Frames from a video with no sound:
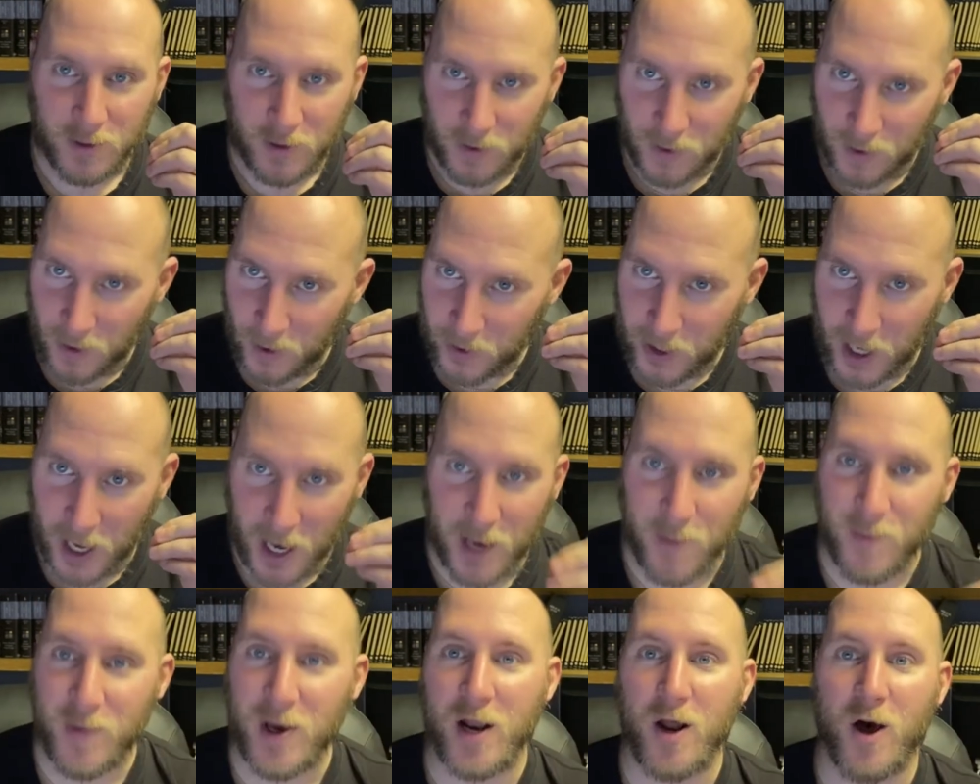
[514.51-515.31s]
Okay, I
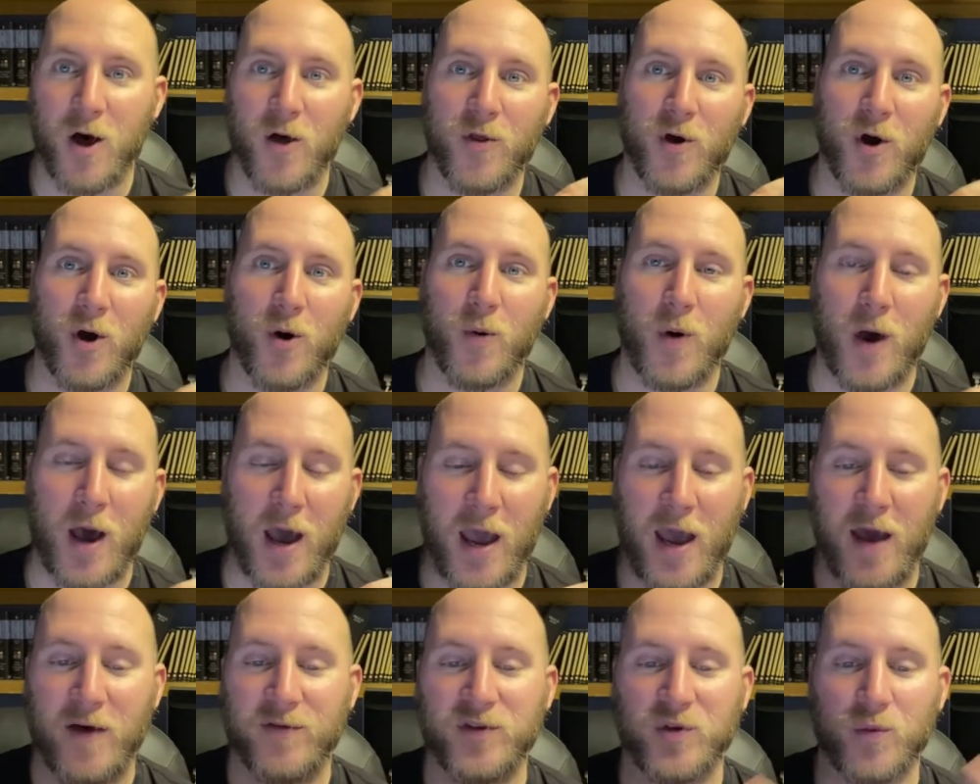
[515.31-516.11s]
admit, although I
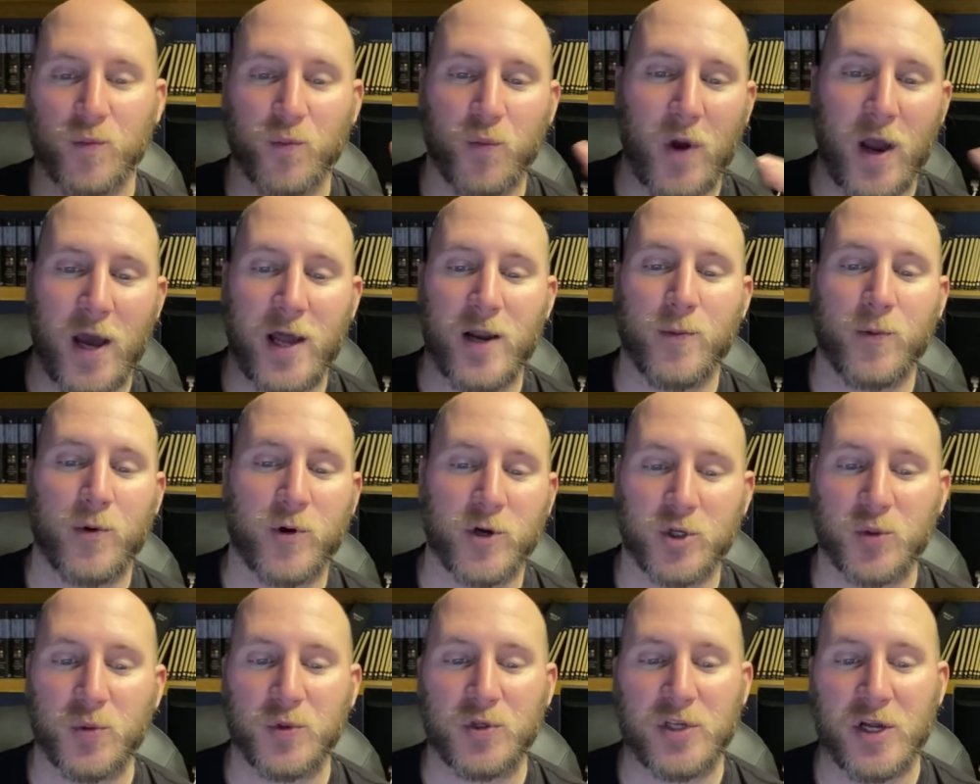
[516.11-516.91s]
have some random
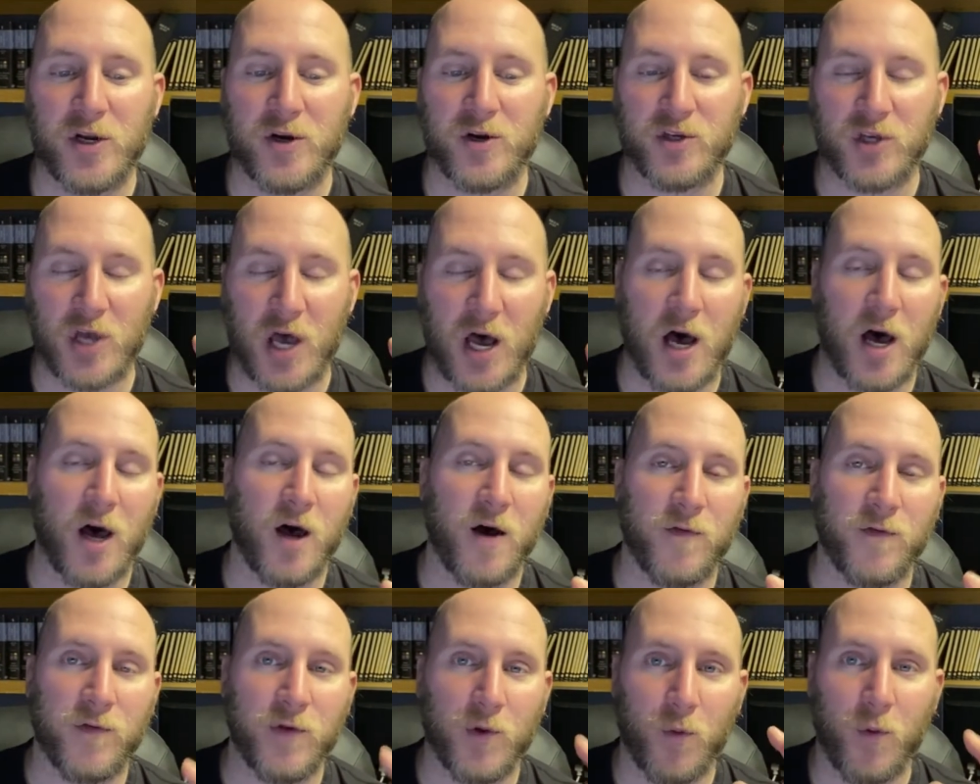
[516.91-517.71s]
Christmas dinners,
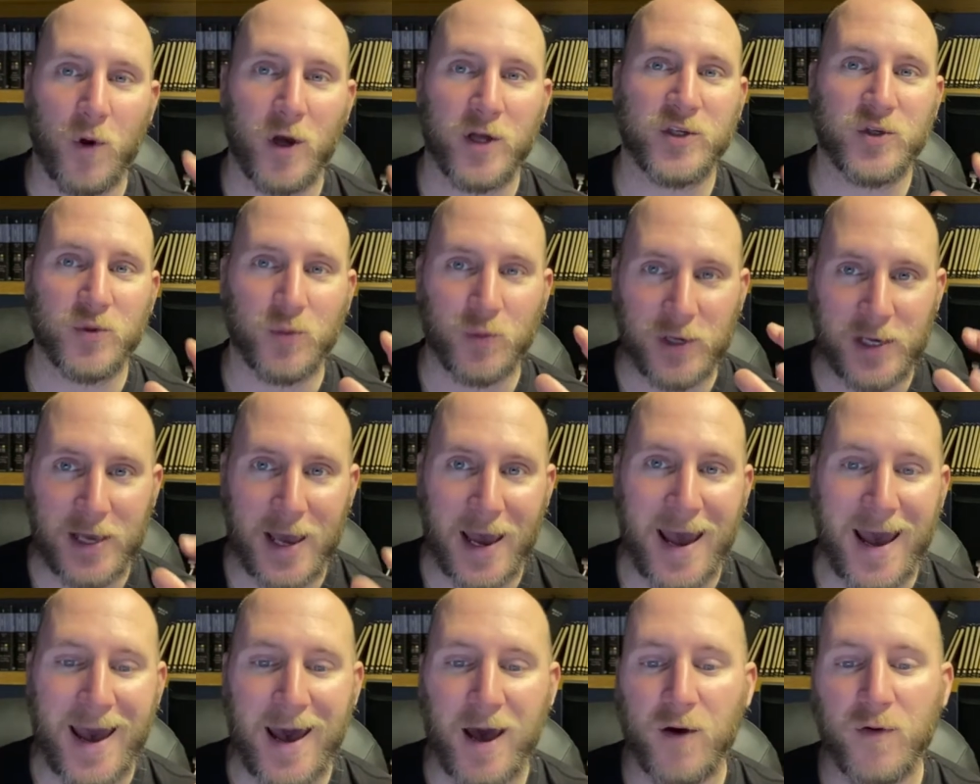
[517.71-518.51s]
of the ones that we
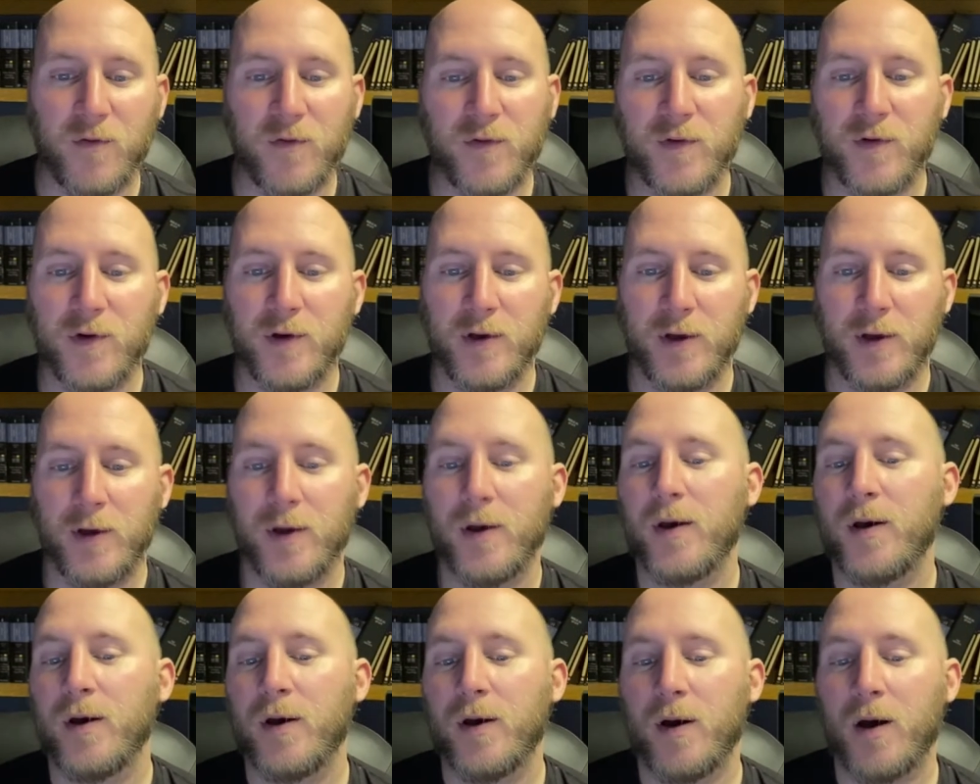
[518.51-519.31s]
have,
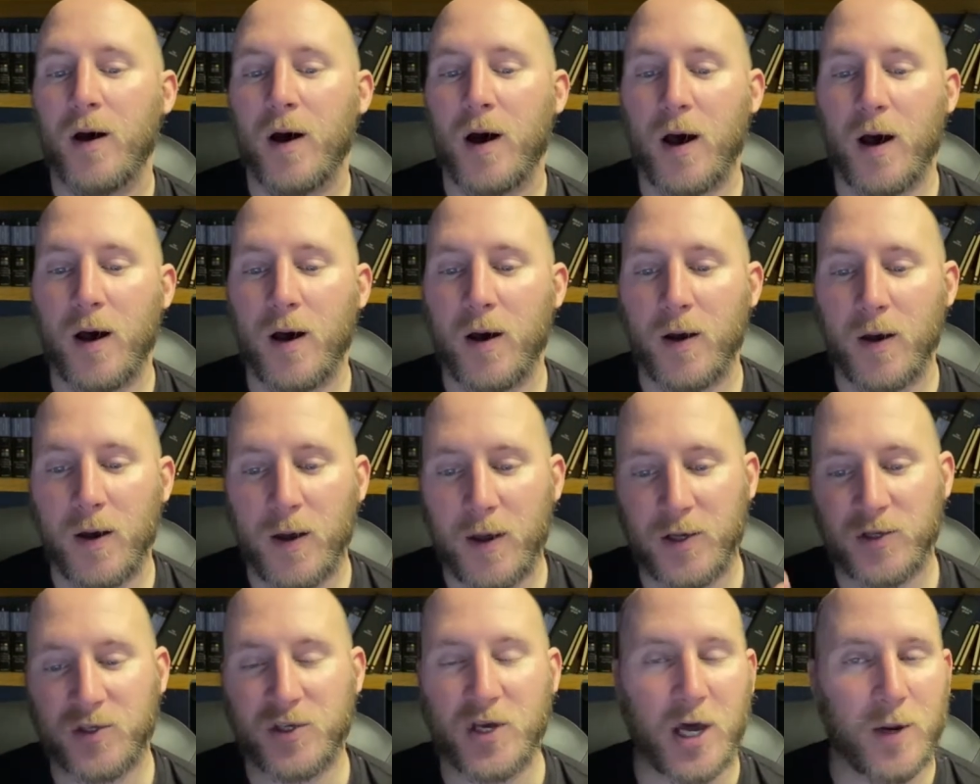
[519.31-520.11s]

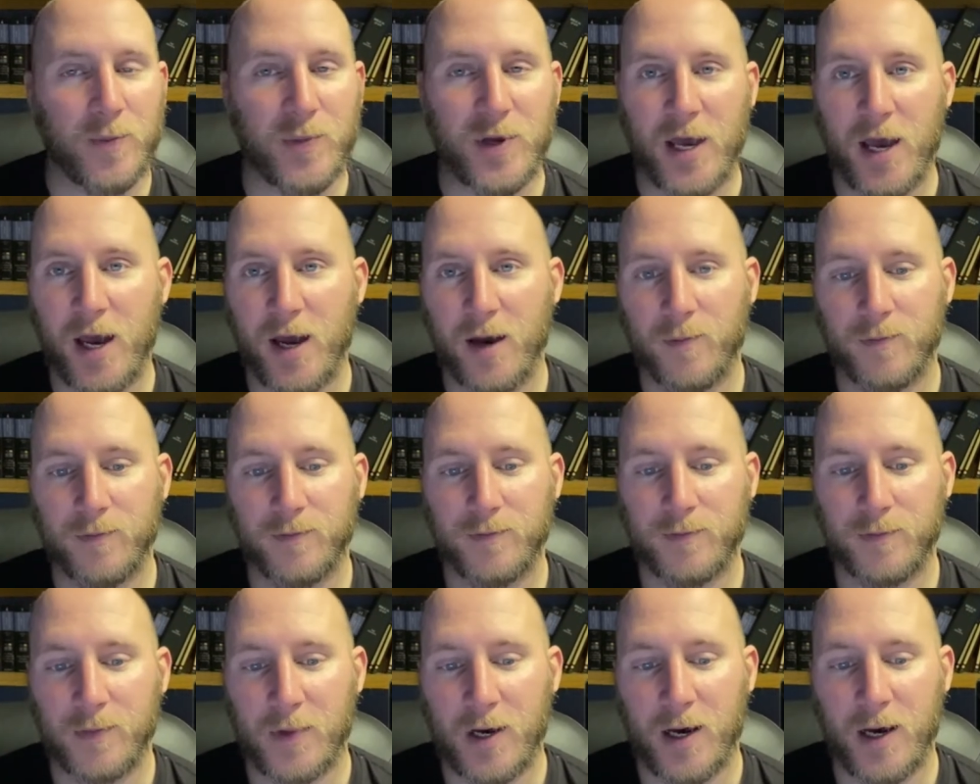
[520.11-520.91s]
it's got to be
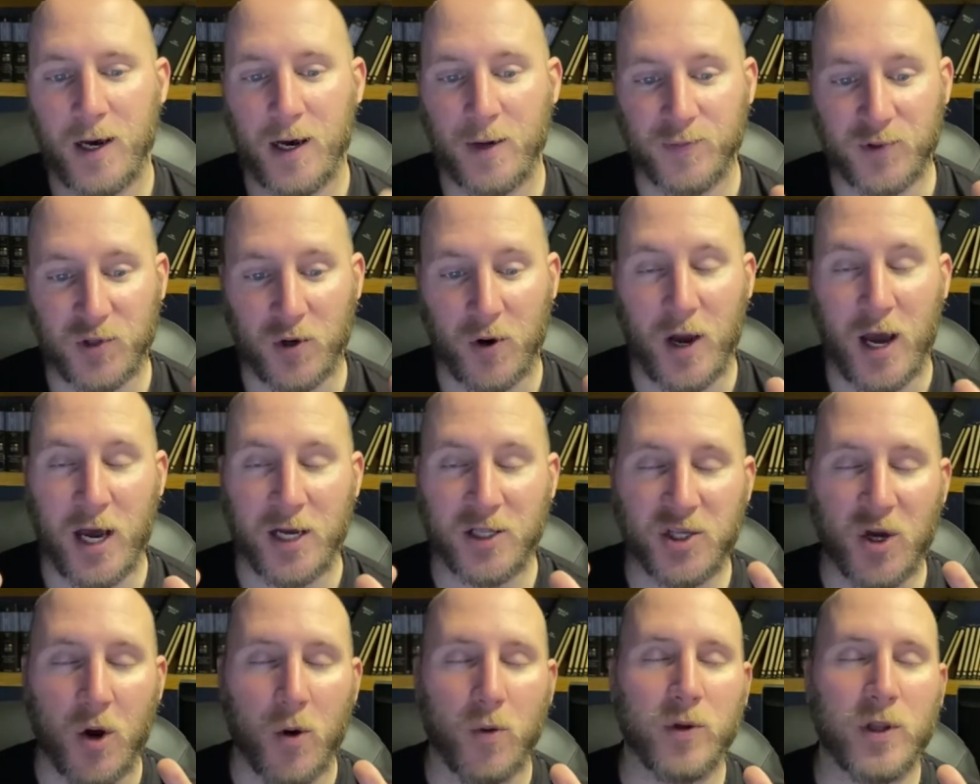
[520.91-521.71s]
ham. I'm sorry, I
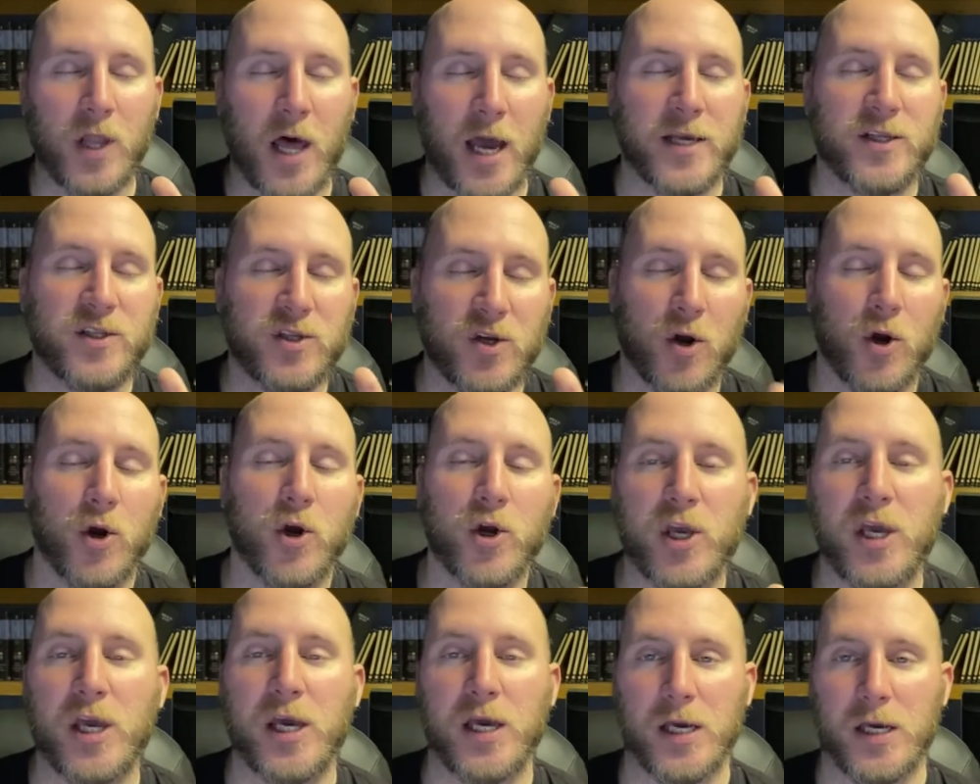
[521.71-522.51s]
don't like
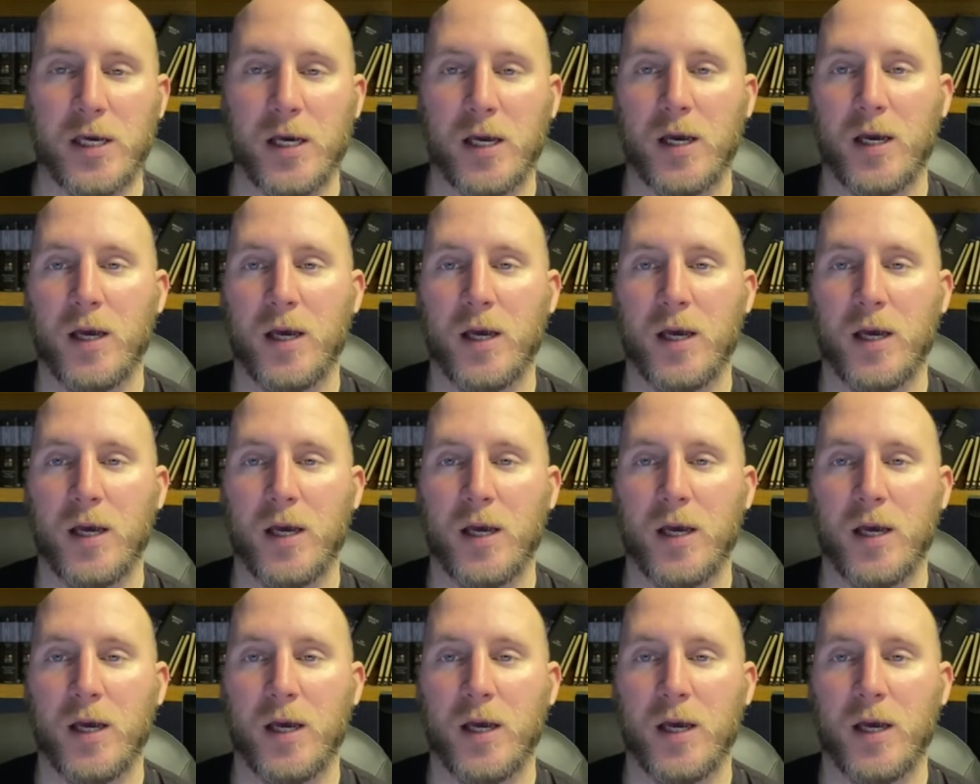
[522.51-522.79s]
turkey.